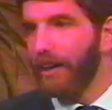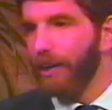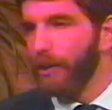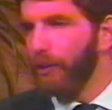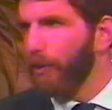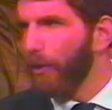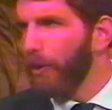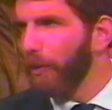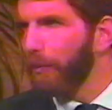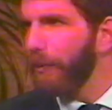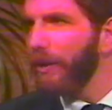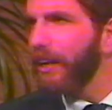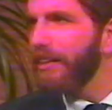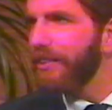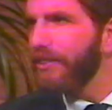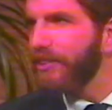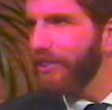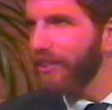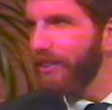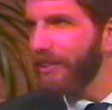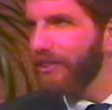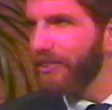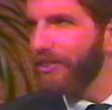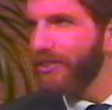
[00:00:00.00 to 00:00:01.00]

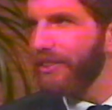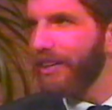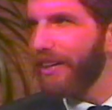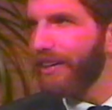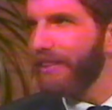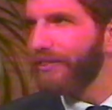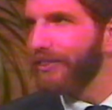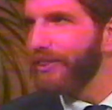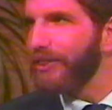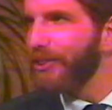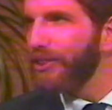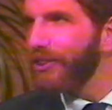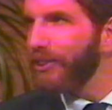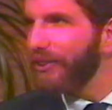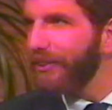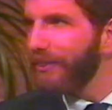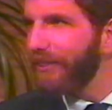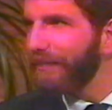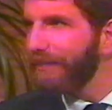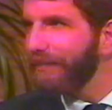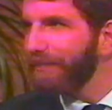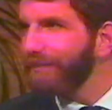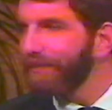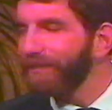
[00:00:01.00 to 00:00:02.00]
Norwegian instead of a
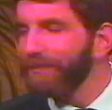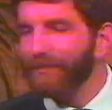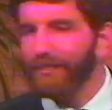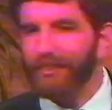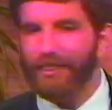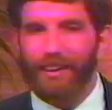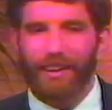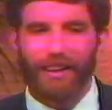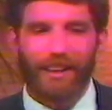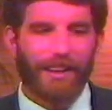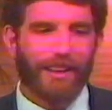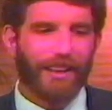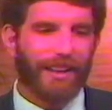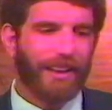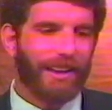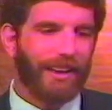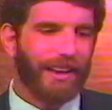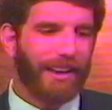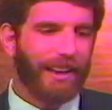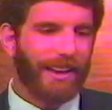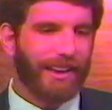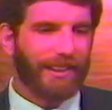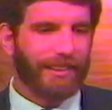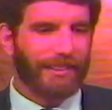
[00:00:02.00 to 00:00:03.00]
Jew.
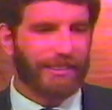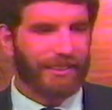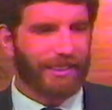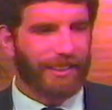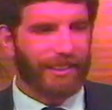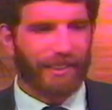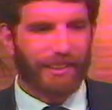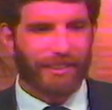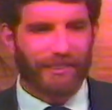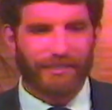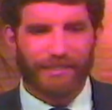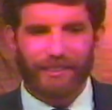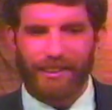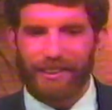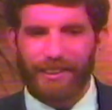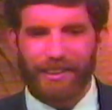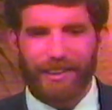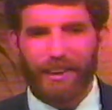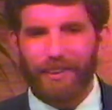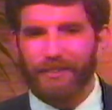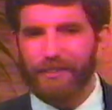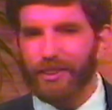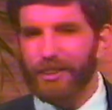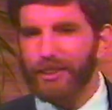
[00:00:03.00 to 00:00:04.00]
And
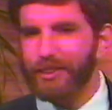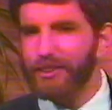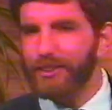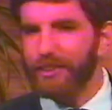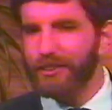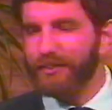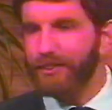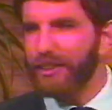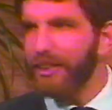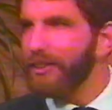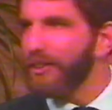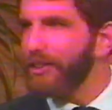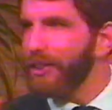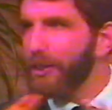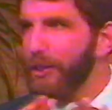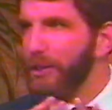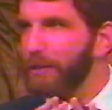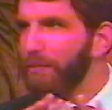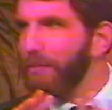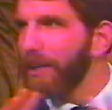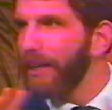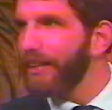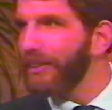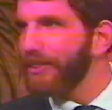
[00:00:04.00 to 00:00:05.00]
even in Da Vinci's
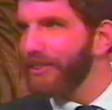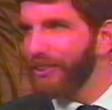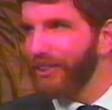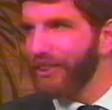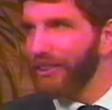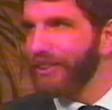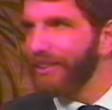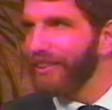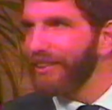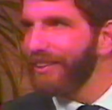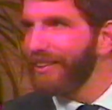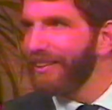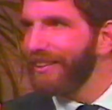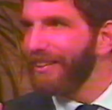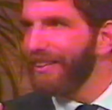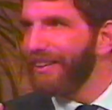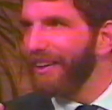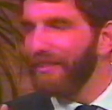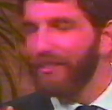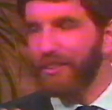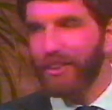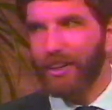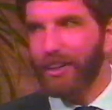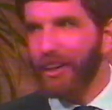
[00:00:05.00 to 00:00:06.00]
picture
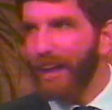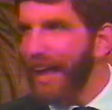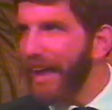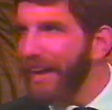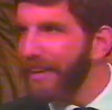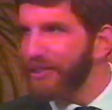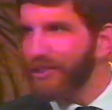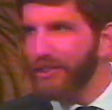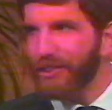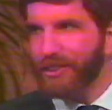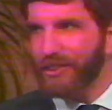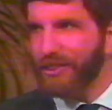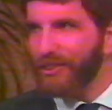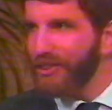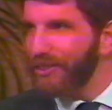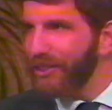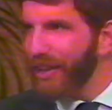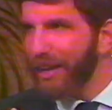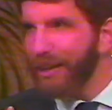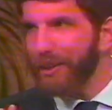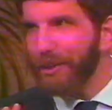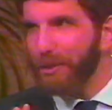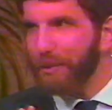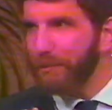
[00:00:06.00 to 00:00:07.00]
of the last
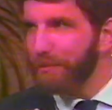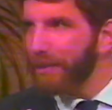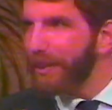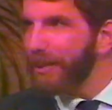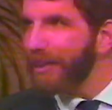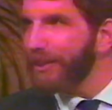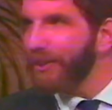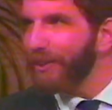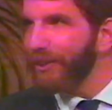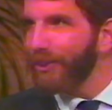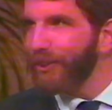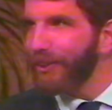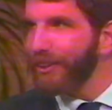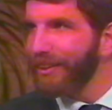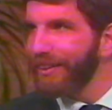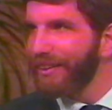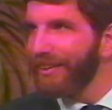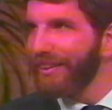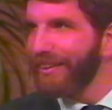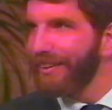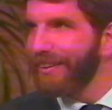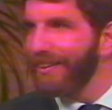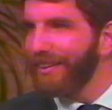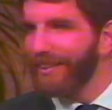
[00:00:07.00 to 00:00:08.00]
Seder meal,
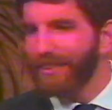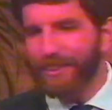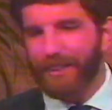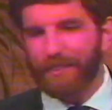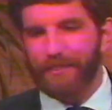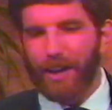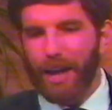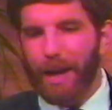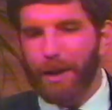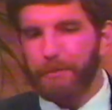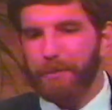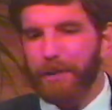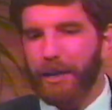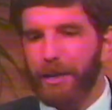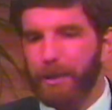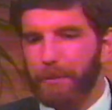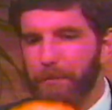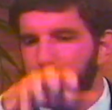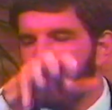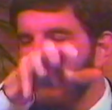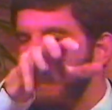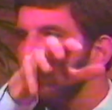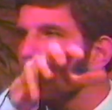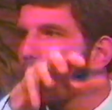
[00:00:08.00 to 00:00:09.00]
they've got him
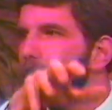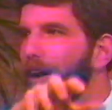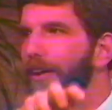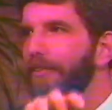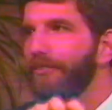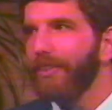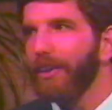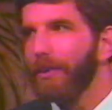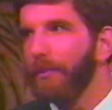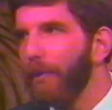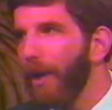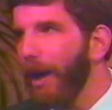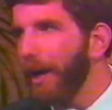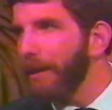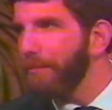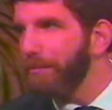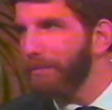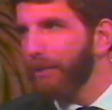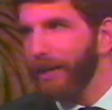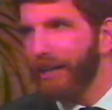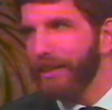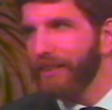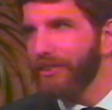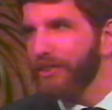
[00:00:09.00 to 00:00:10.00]
eating big puffy white
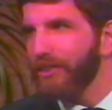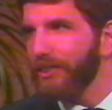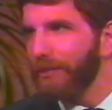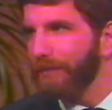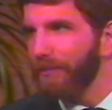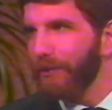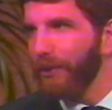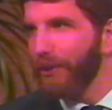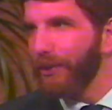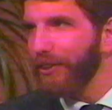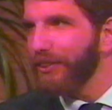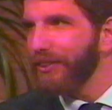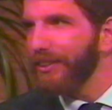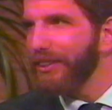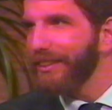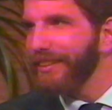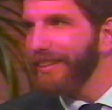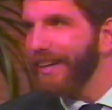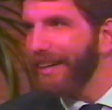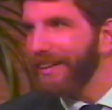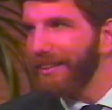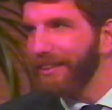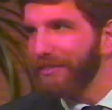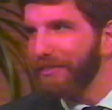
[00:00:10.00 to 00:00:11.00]
bread and some northern
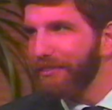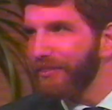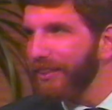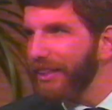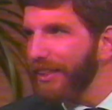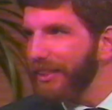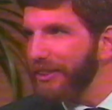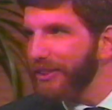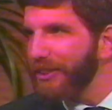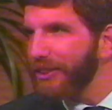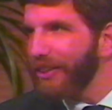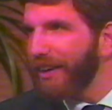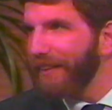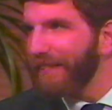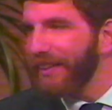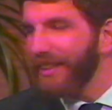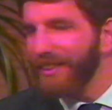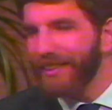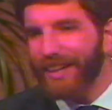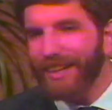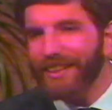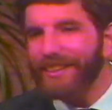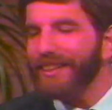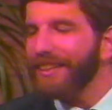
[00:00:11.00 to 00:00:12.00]
Italian fish. I
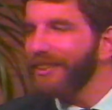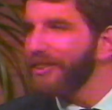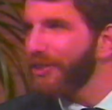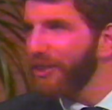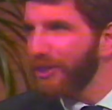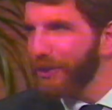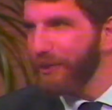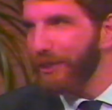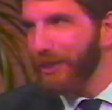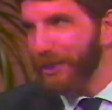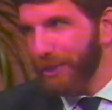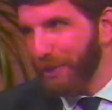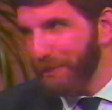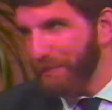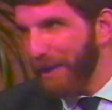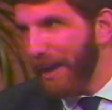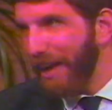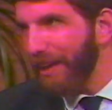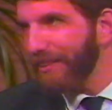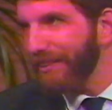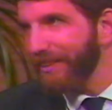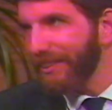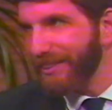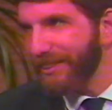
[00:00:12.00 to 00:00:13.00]
mean, nothing Jewish
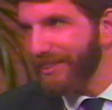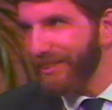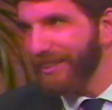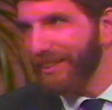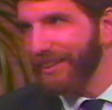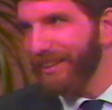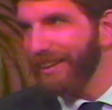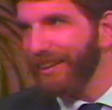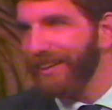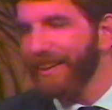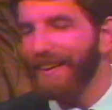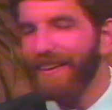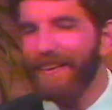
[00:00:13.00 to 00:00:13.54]
about this thing.